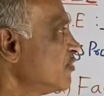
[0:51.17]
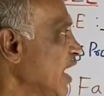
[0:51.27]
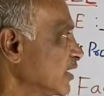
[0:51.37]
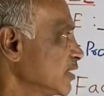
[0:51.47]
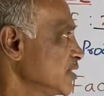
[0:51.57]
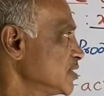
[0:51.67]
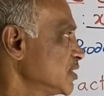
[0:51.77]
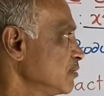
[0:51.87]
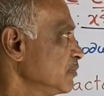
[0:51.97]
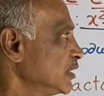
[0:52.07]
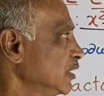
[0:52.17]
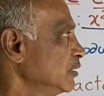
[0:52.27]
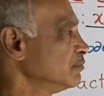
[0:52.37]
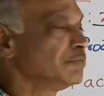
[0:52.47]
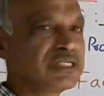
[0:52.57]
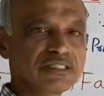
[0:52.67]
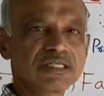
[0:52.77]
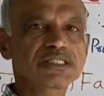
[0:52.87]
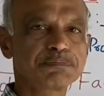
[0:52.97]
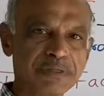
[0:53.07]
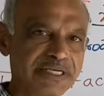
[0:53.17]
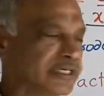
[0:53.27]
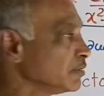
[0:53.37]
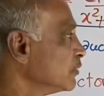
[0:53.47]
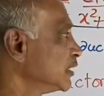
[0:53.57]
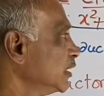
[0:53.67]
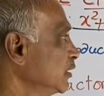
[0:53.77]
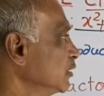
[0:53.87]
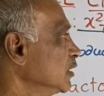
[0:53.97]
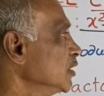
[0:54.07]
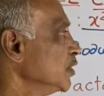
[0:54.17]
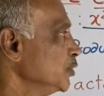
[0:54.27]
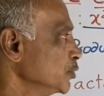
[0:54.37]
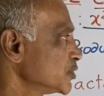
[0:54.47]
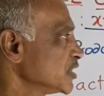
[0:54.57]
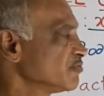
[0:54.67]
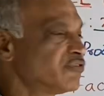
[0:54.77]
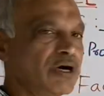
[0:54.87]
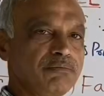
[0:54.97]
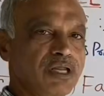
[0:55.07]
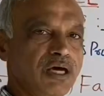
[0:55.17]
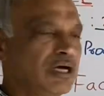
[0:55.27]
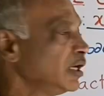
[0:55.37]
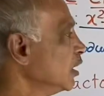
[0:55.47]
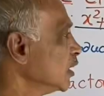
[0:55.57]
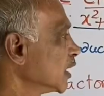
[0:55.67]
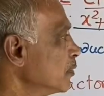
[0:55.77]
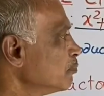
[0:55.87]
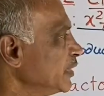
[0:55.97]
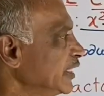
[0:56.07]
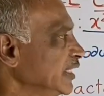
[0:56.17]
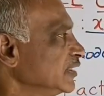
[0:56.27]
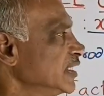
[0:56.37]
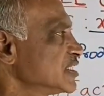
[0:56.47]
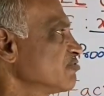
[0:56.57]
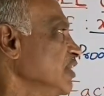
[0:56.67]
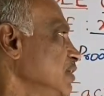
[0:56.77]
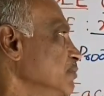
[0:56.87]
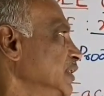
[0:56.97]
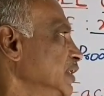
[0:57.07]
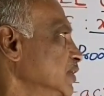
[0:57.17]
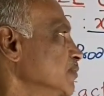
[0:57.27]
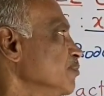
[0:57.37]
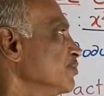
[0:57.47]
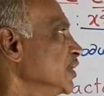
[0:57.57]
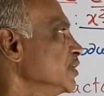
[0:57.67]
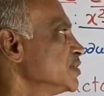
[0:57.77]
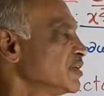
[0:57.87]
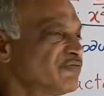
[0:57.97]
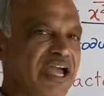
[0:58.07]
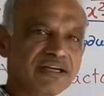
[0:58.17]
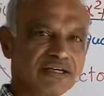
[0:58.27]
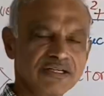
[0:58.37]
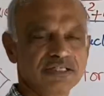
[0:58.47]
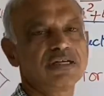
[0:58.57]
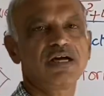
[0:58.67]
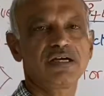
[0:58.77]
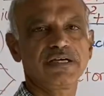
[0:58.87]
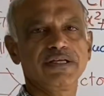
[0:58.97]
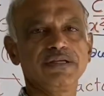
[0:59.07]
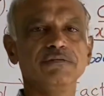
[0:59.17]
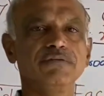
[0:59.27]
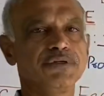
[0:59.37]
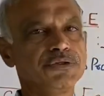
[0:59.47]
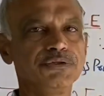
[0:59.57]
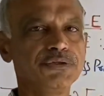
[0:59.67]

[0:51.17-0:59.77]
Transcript: factorization method, means splitting method, using formula, completing the square method. You see, factorization already you